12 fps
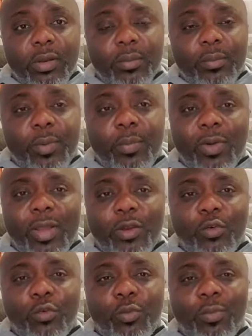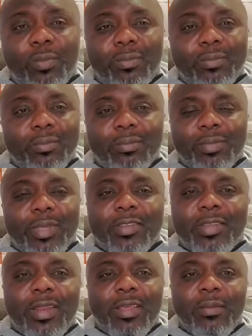People can do
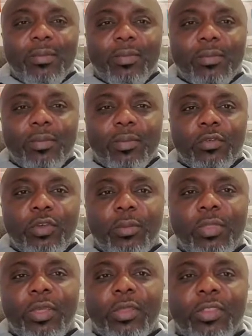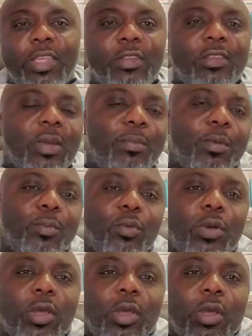basically things that people